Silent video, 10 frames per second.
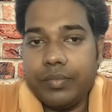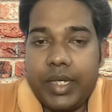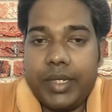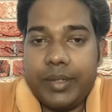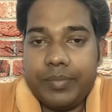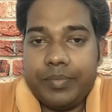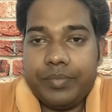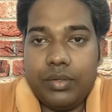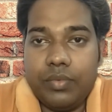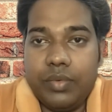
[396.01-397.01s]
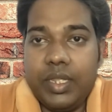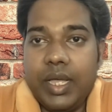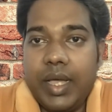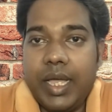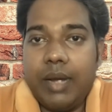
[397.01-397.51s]
Okay, so with
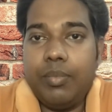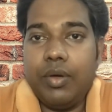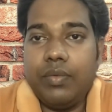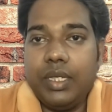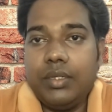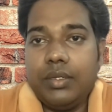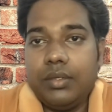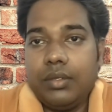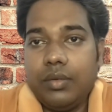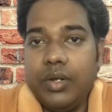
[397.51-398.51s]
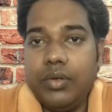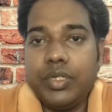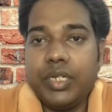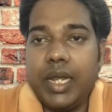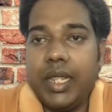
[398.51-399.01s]
the help of this video
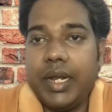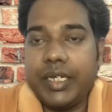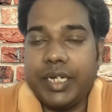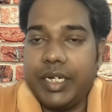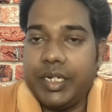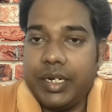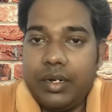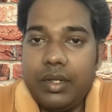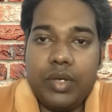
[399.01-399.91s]
styler extension,